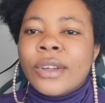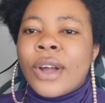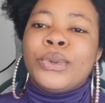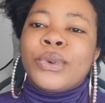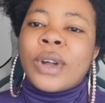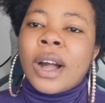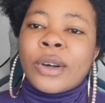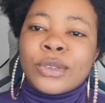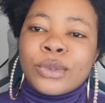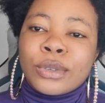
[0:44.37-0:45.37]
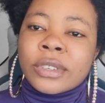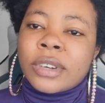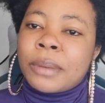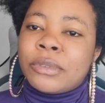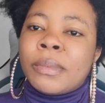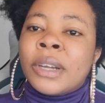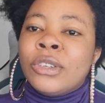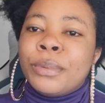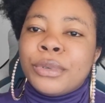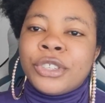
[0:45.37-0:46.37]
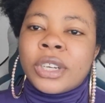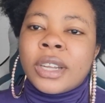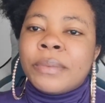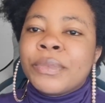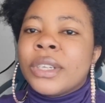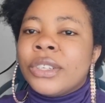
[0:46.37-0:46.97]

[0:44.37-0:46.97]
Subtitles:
you can also subscribe to my YouTube channel,